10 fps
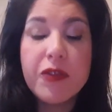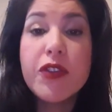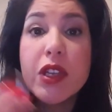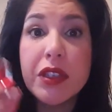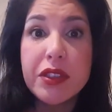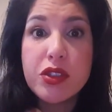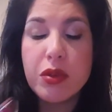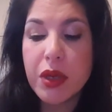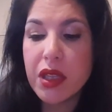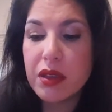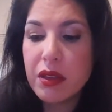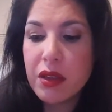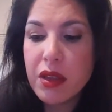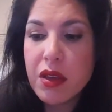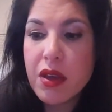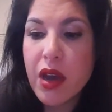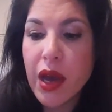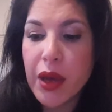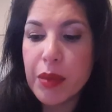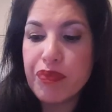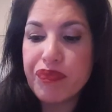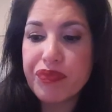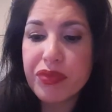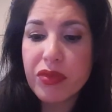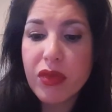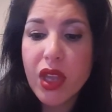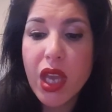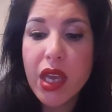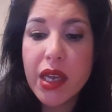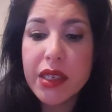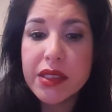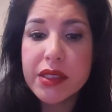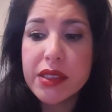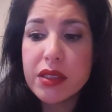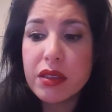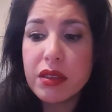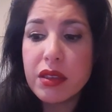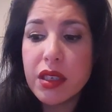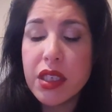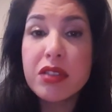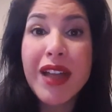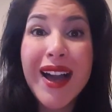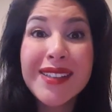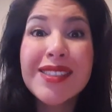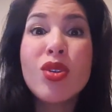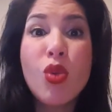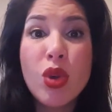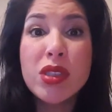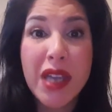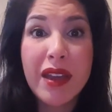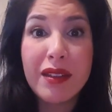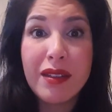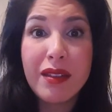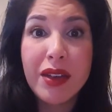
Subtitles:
feeling to it. And it lasts all day.